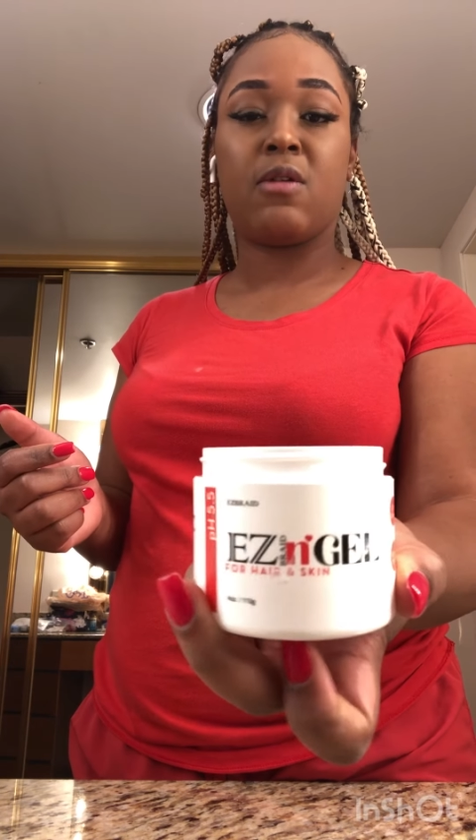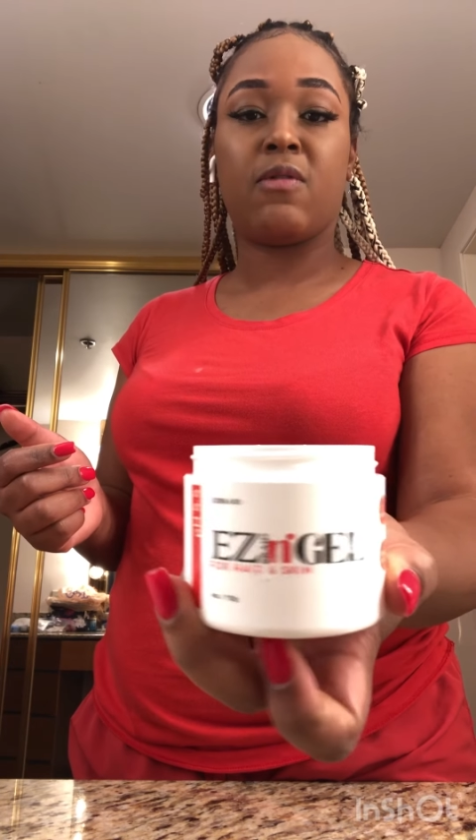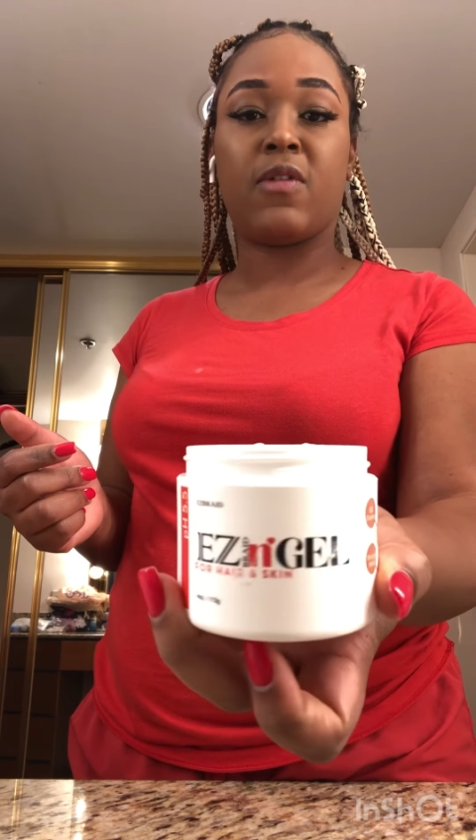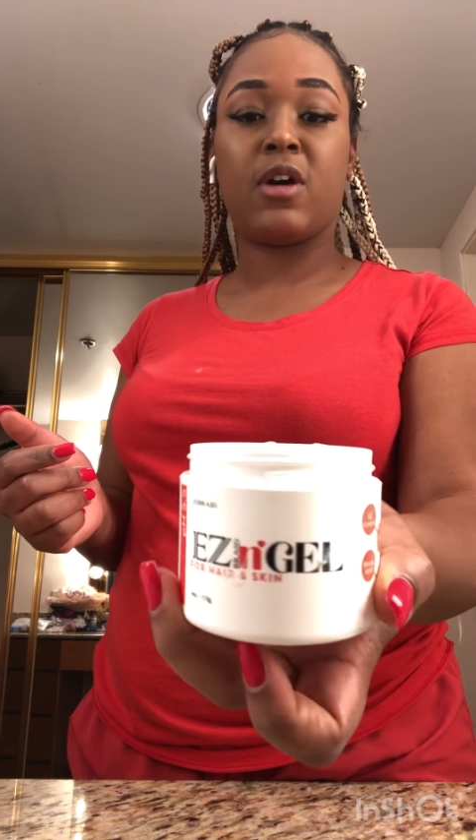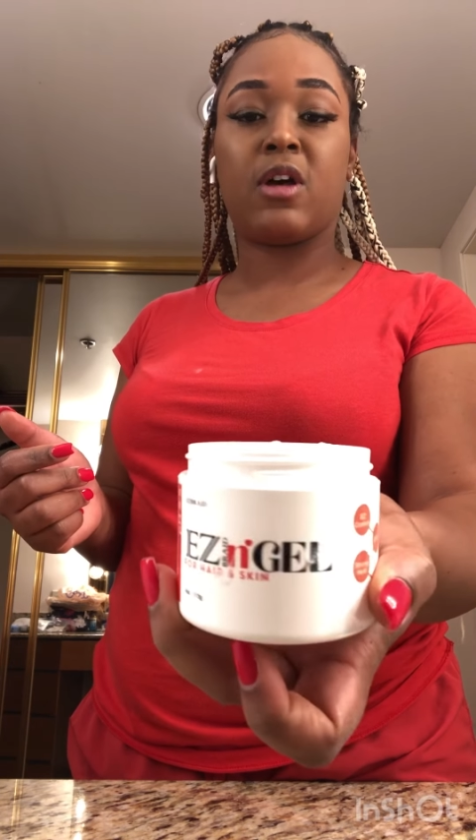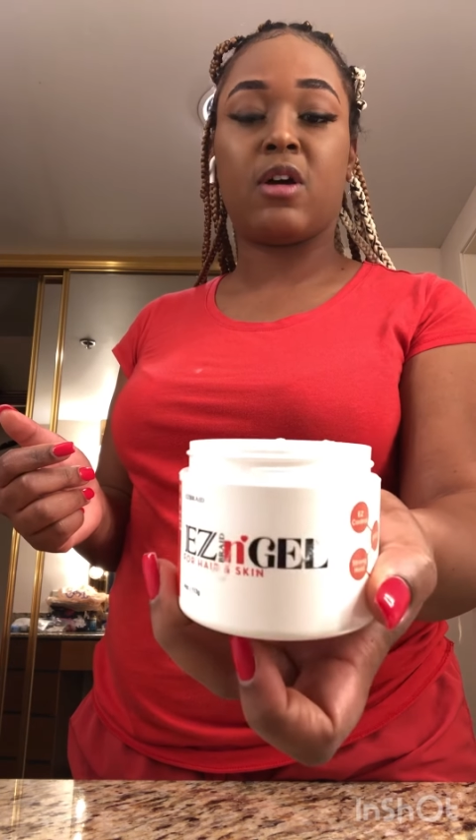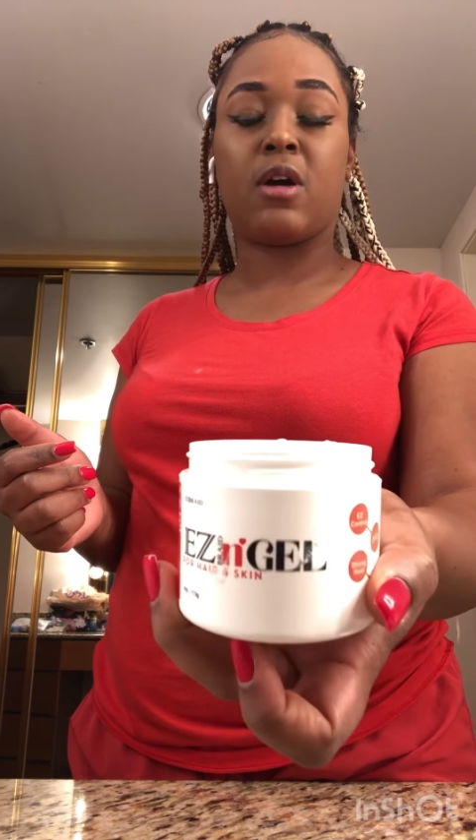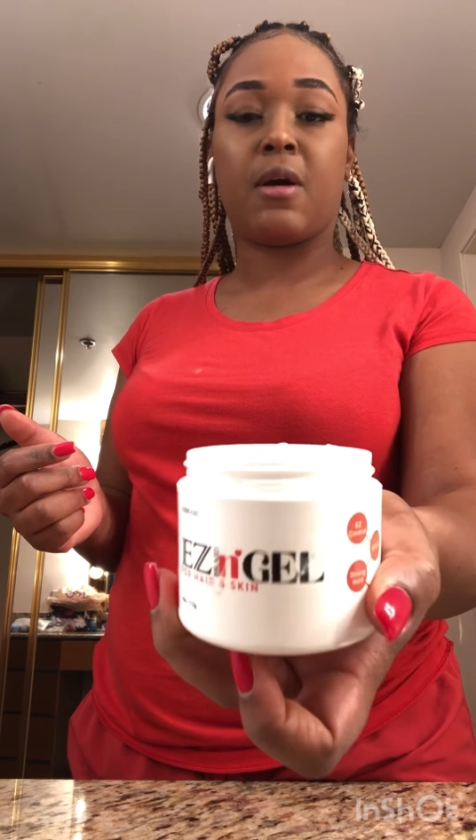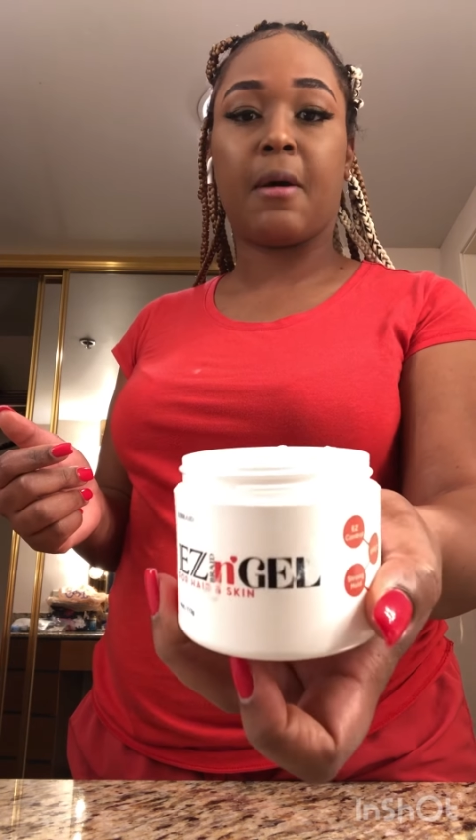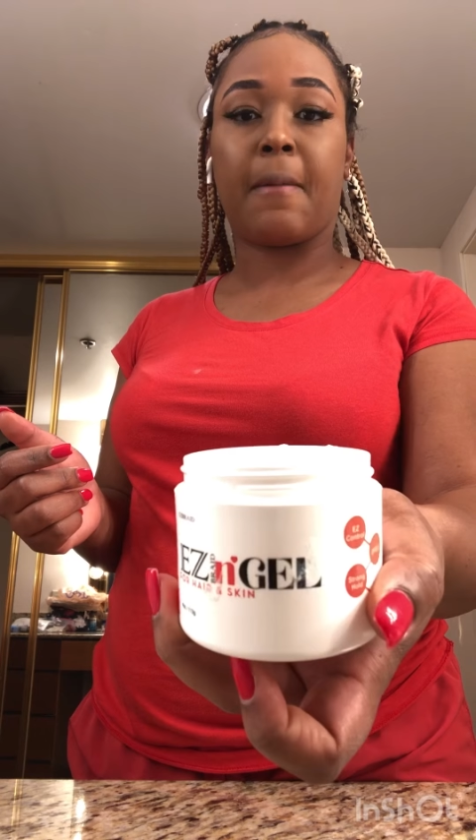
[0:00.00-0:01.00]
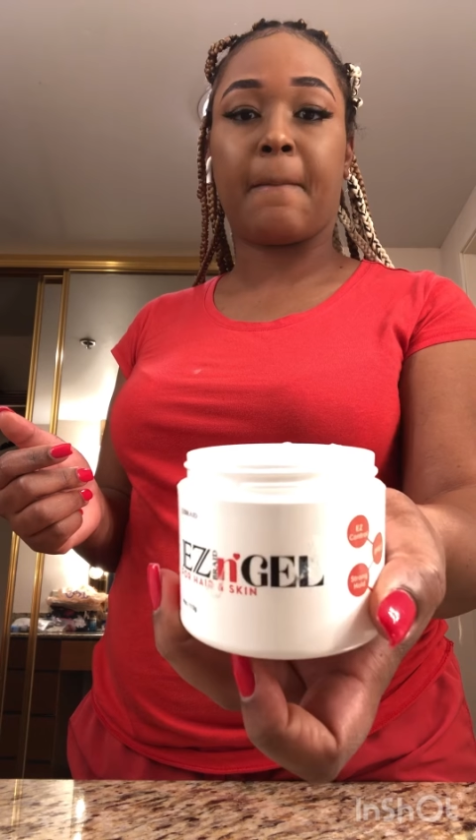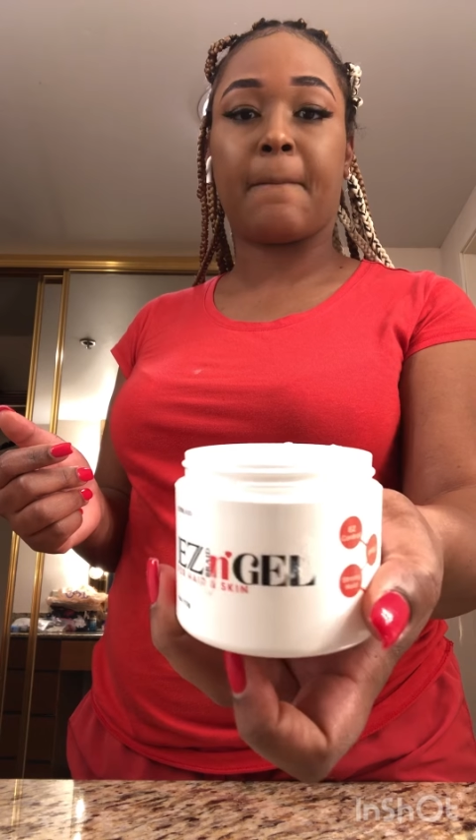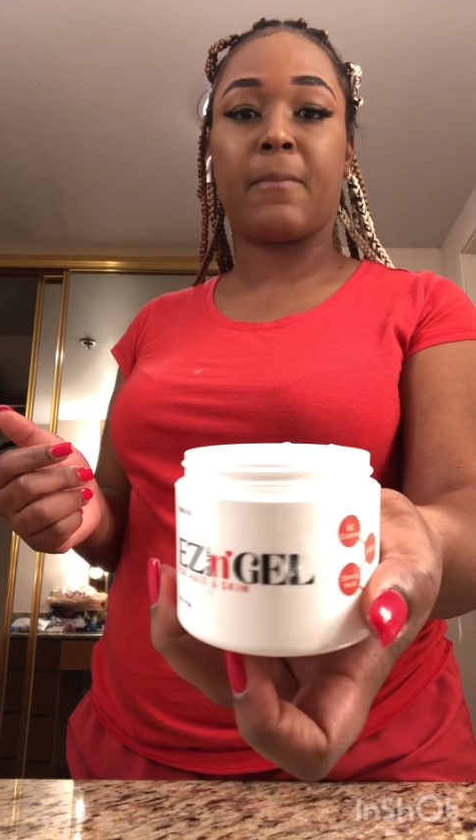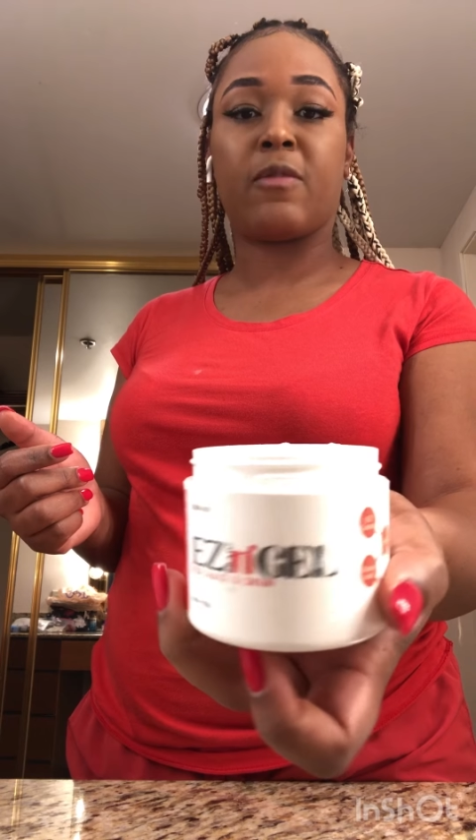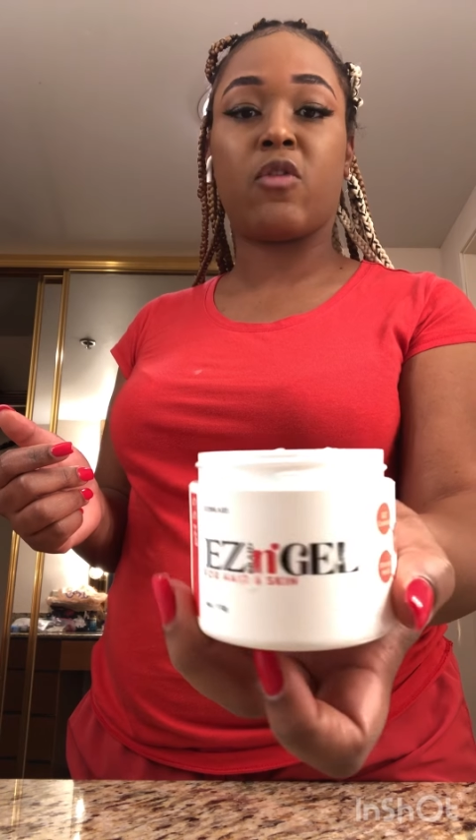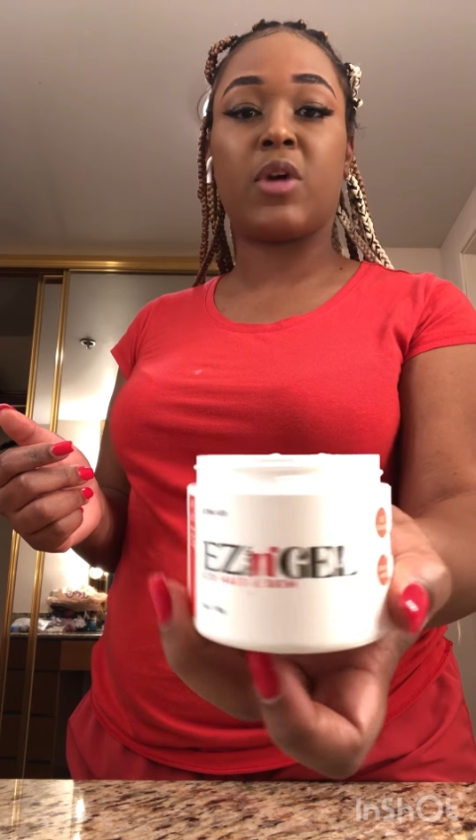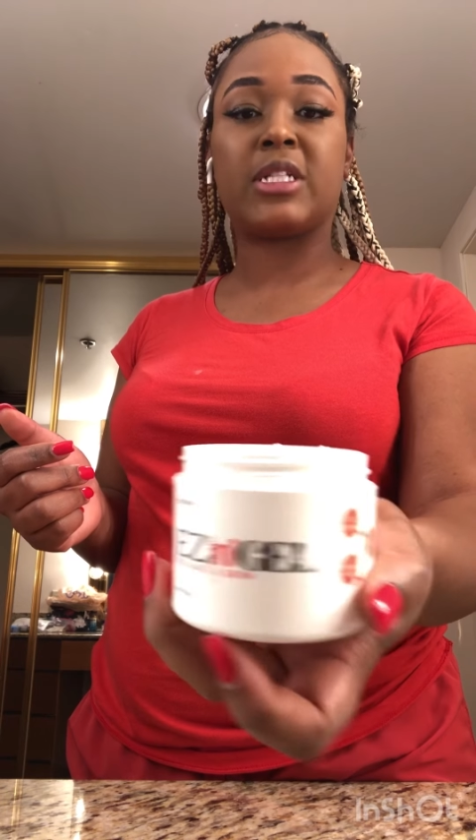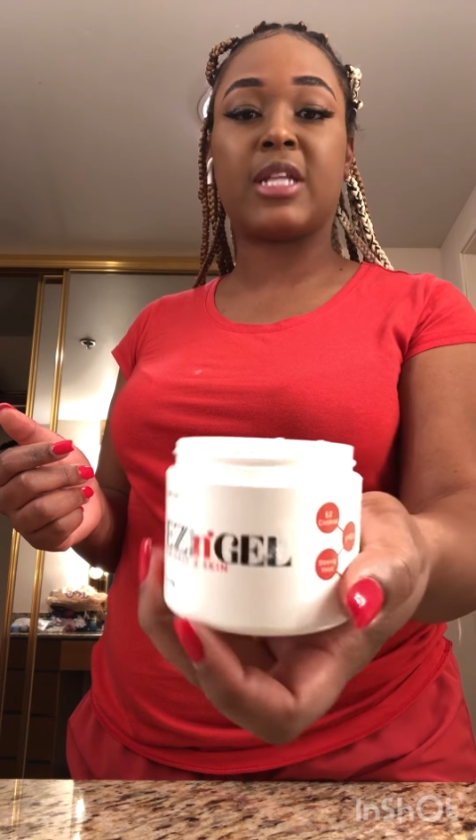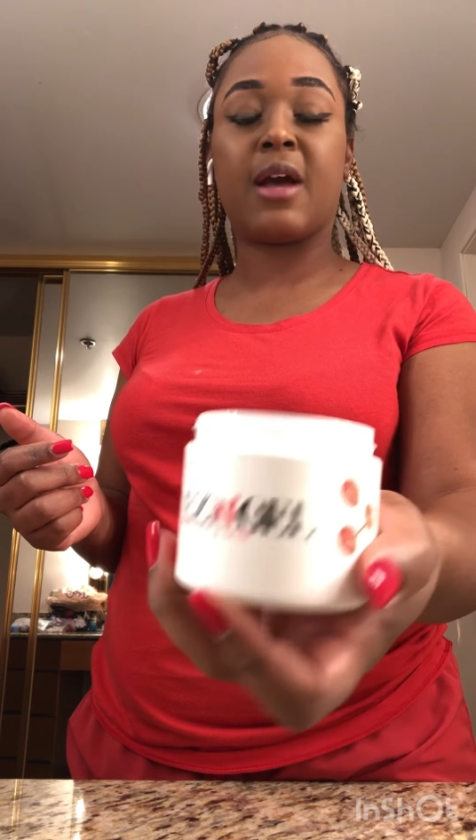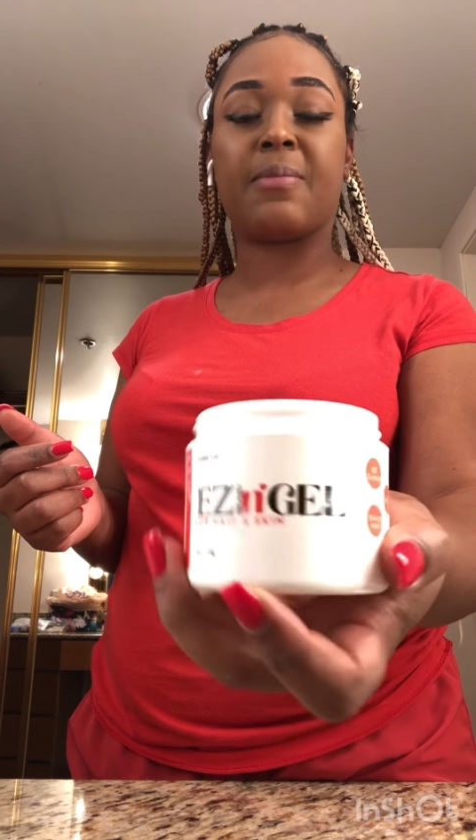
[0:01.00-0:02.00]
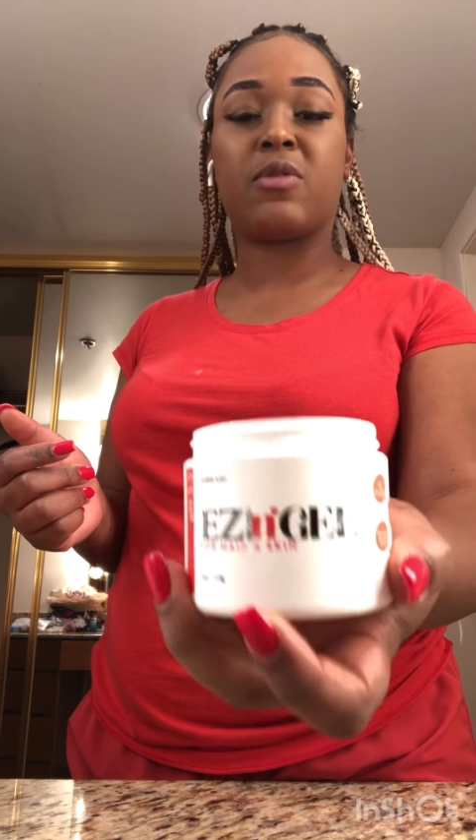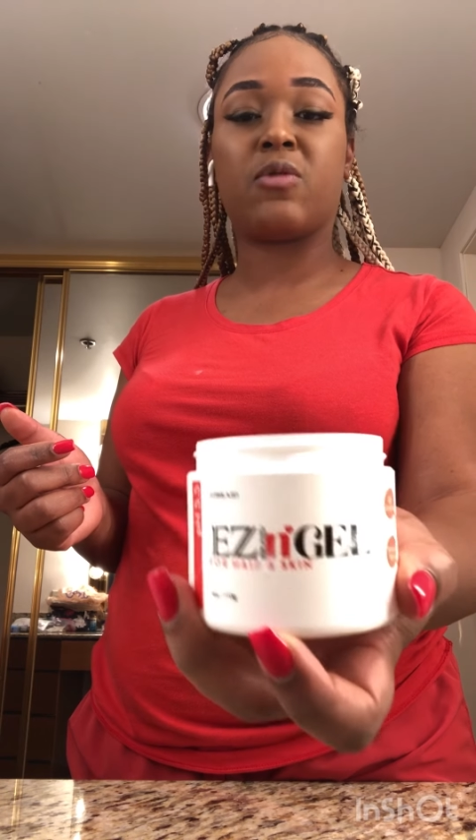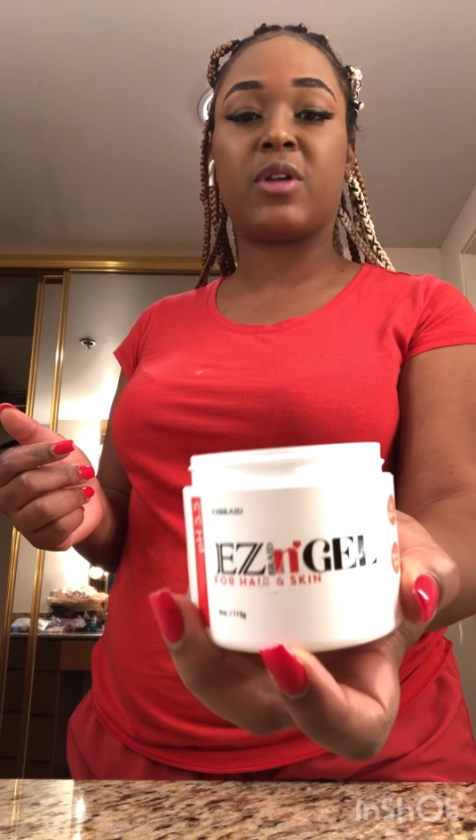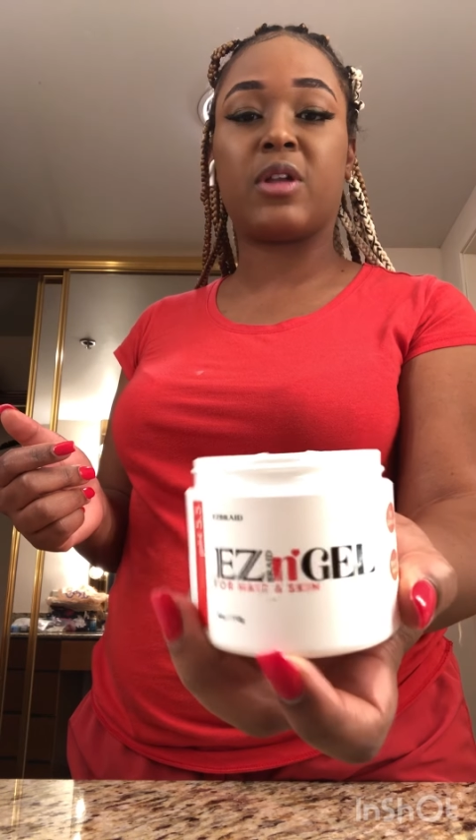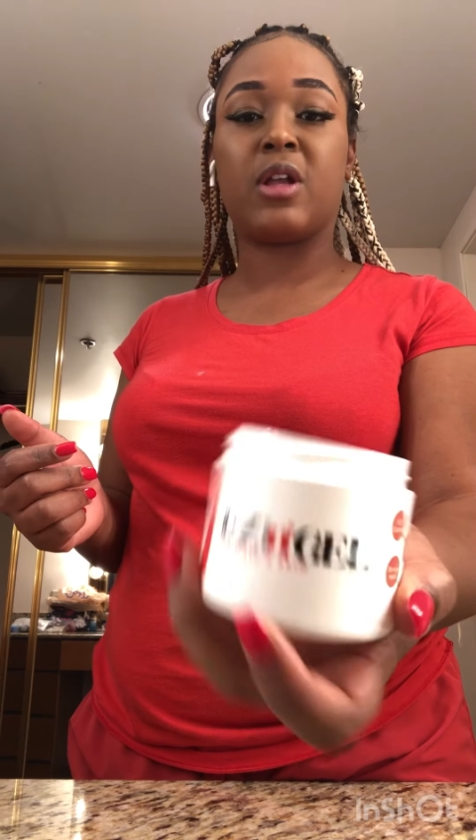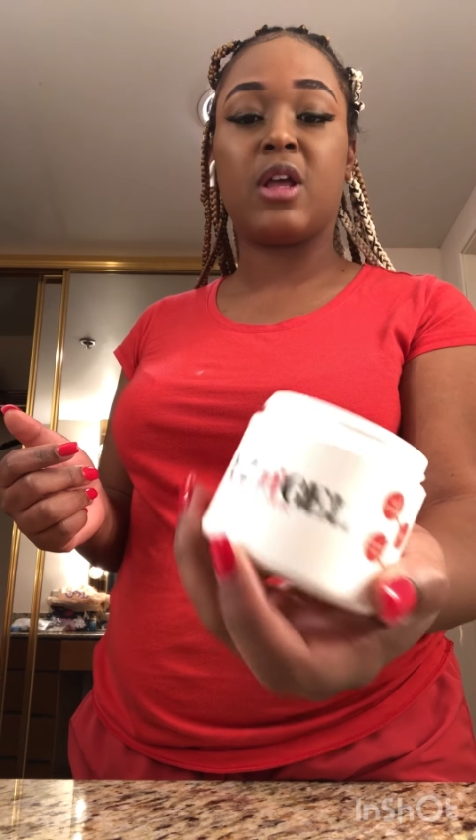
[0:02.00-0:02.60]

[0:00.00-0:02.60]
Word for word: For um, for example, when